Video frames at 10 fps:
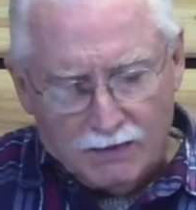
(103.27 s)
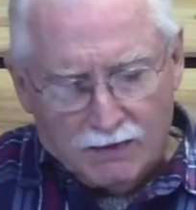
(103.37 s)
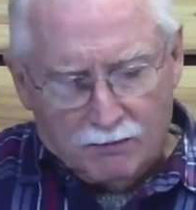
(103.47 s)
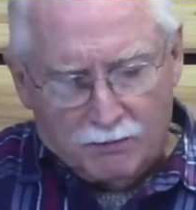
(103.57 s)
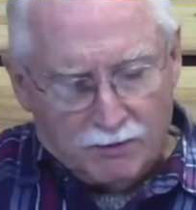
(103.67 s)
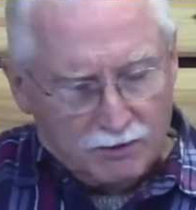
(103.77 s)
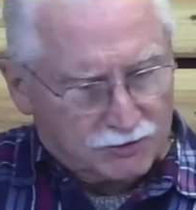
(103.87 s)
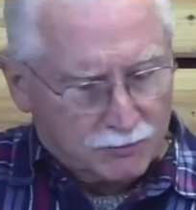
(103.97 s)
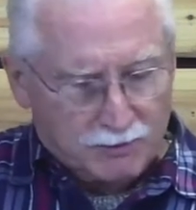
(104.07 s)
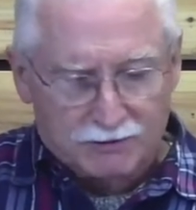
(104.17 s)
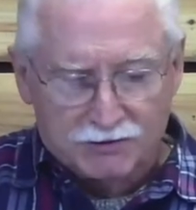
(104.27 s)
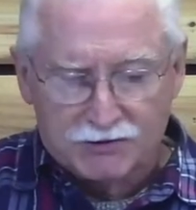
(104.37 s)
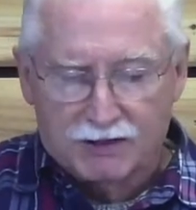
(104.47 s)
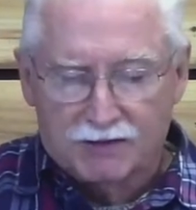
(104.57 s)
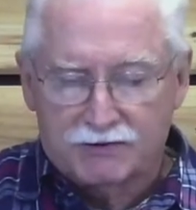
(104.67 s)
We also were
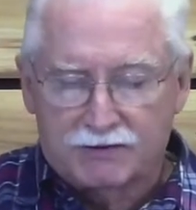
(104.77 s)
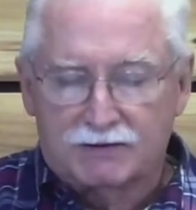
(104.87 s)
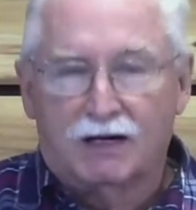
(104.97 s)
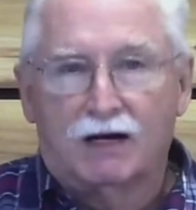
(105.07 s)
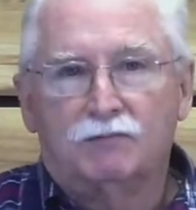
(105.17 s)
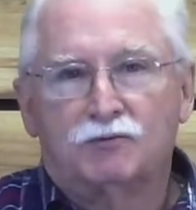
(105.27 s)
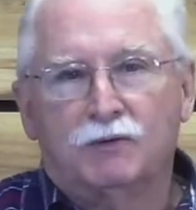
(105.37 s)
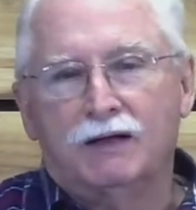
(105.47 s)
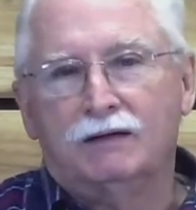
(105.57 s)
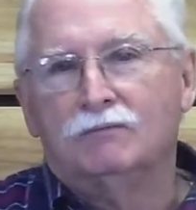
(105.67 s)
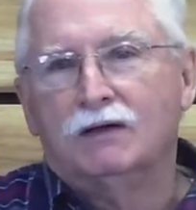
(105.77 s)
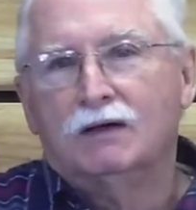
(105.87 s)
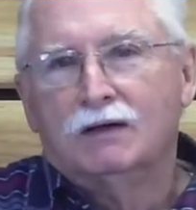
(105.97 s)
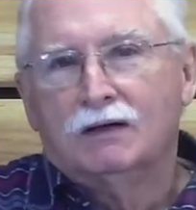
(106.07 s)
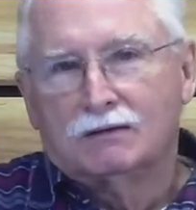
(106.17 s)
discussing times when
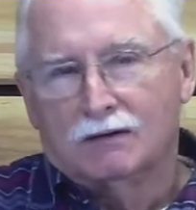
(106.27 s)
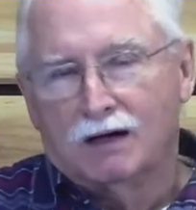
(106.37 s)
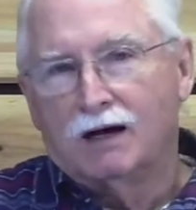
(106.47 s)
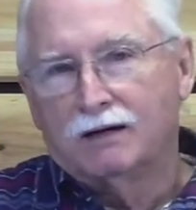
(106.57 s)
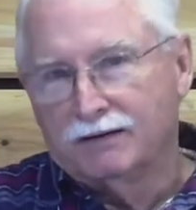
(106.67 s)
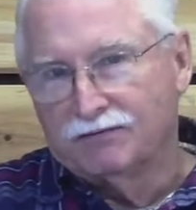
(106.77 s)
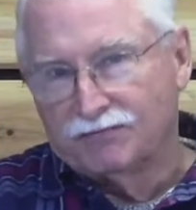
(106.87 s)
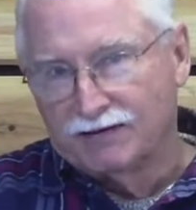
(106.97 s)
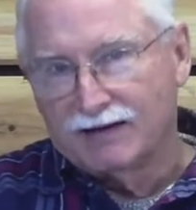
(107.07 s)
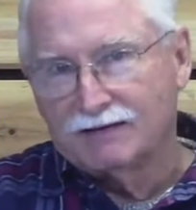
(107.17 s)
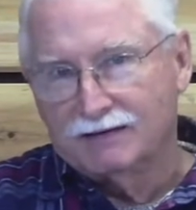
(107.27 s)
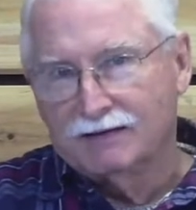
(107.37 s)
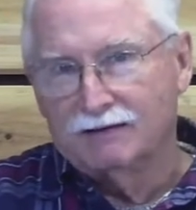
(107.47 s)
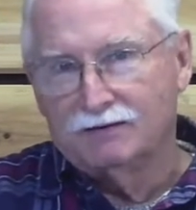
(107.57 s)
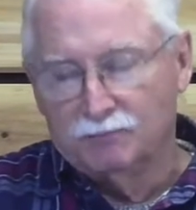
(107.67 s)
God
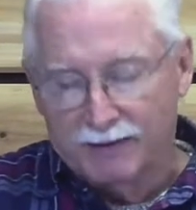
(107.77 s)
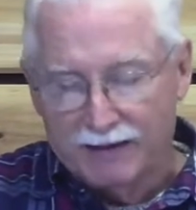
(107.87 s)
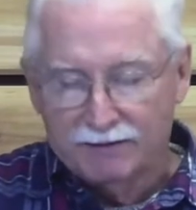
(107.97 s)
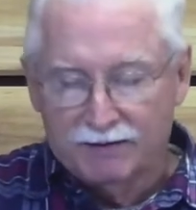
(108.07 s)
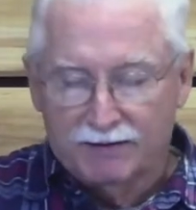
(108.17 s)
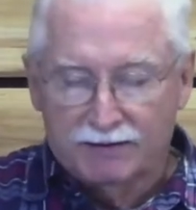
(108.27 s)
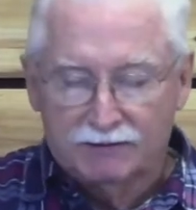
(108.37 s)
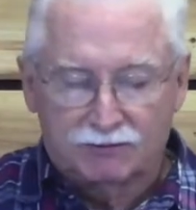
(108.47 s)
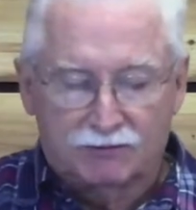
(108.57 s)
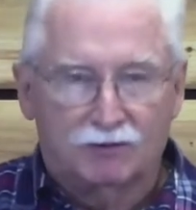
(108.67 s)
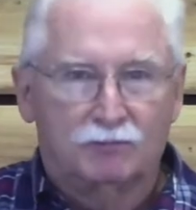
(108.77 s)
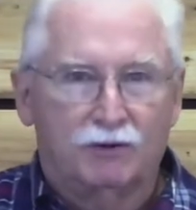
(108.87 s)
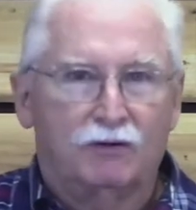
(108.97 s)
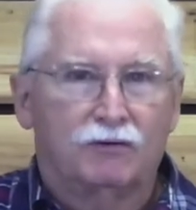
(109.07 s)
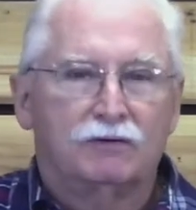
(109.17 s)
inflicted barrenness on
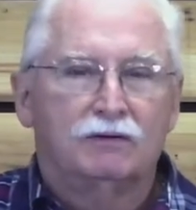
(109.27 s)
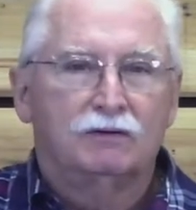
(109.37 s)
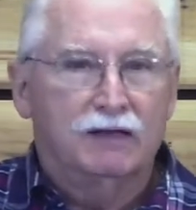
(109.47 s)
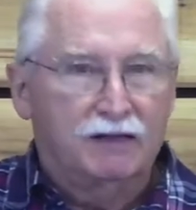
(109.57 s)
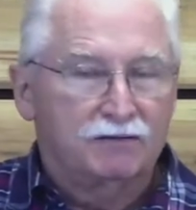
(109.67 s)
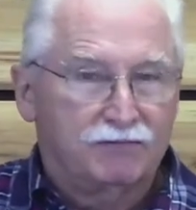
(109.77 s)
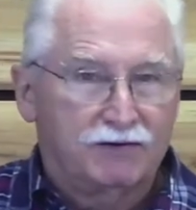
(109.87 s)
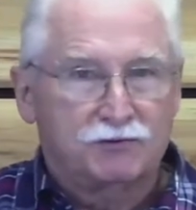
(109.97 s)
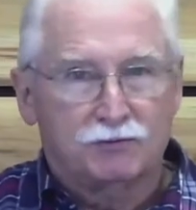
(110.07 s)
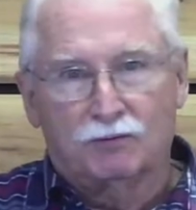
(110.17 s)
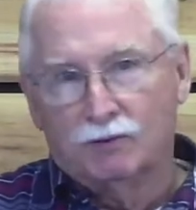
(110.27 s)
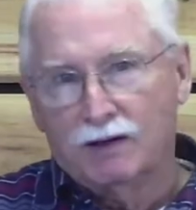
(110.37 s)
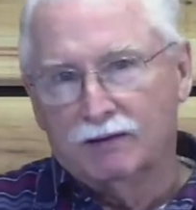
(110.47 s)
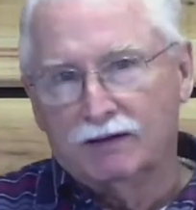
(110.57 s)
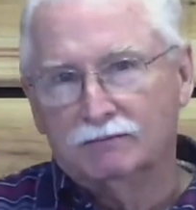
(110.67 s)
both individual
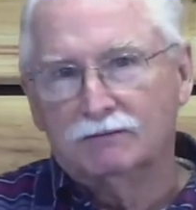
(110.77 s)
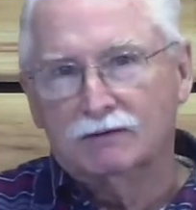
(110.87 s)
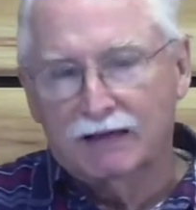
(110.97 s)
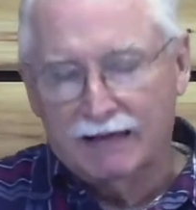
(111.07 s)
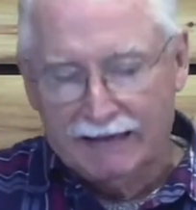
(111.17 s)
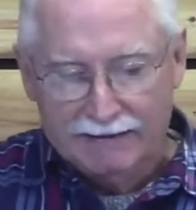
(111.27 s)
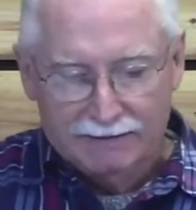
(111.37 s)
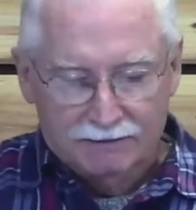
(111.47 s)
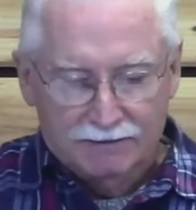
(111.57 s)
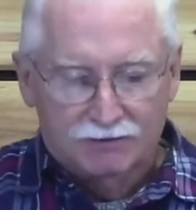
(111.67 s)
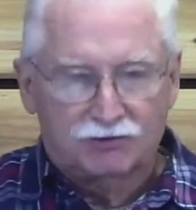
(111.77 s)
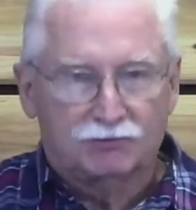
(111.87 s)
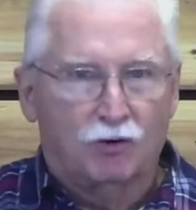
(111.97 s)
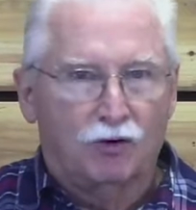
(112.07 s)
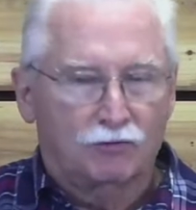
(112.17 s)
women and
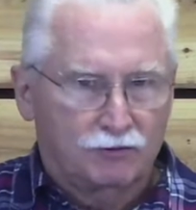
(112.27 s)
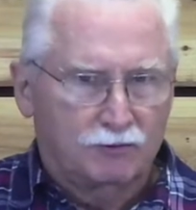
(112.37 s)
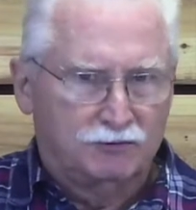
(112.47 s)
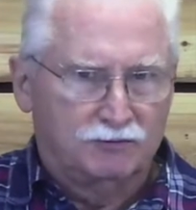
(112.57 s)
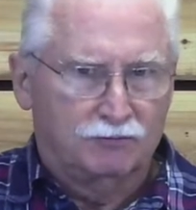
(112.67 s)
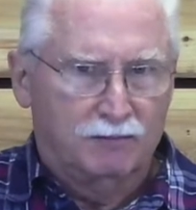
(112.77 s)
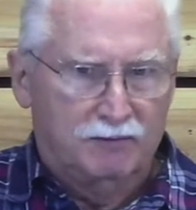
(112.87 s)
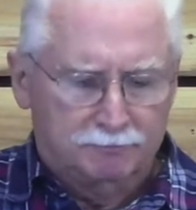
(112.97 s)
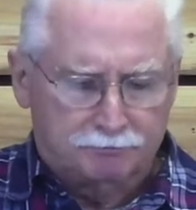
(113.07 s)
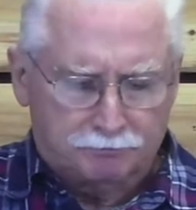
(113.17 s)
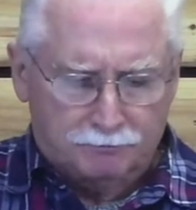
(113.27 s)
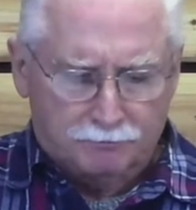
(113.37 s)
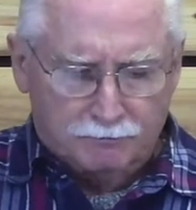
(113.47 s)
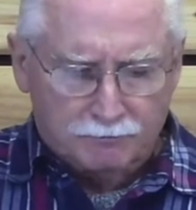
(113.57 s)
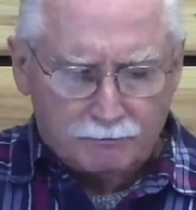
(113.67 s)
small groups of women.
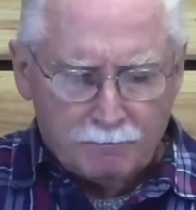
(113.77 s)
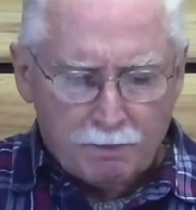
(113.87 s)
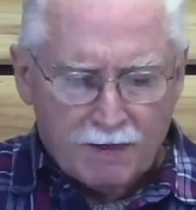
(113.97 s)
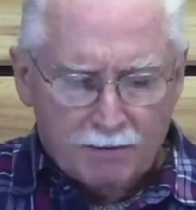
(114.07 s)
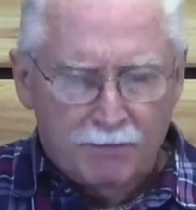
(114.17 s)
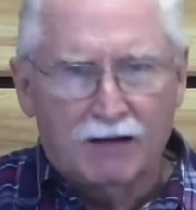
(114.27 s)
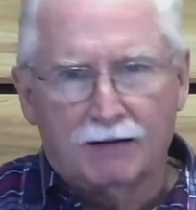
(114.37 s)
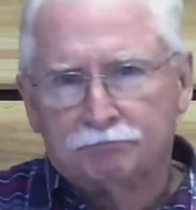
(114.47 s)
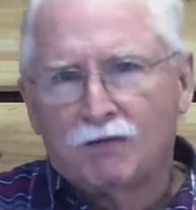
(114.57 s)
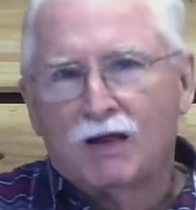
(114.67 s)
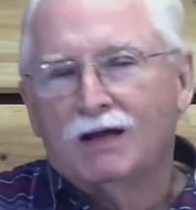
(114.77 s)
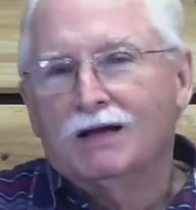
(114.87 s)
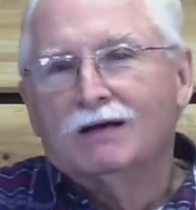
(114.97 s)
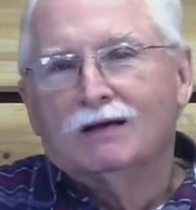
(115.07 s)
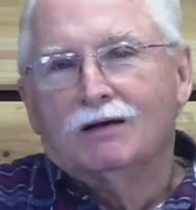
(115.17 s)
But
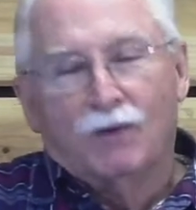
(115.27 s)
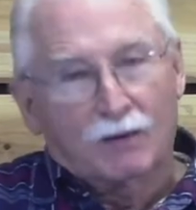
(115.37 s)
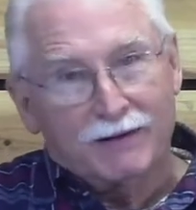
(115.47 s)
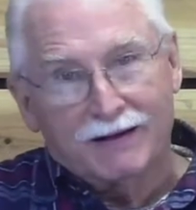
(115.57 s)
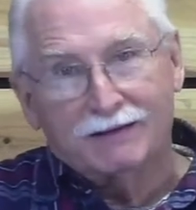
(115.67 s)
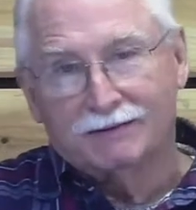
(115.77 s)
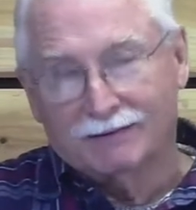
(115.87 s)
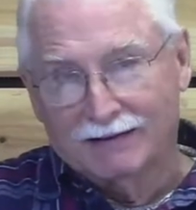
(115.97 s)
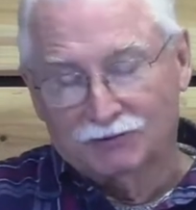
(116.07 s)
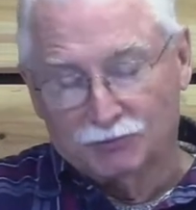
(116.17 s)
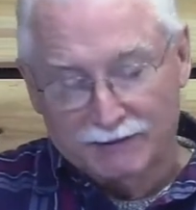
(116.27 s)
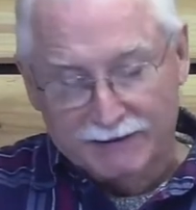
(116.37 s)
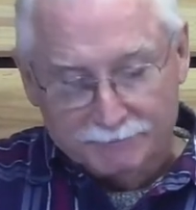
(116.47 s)
when we ended last week,